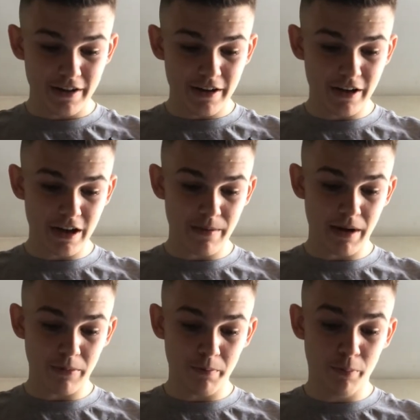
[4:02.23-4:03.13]
My
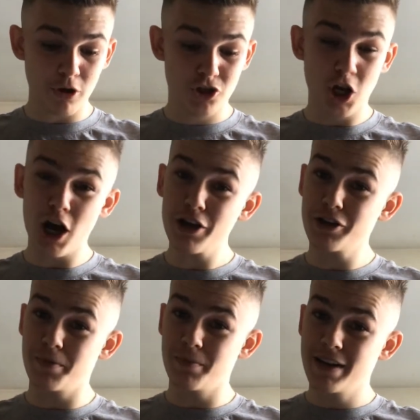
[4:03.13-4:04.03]
mum put
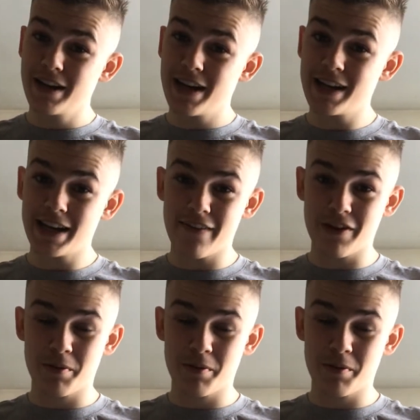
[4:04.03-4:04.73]
Tottenham in 11th,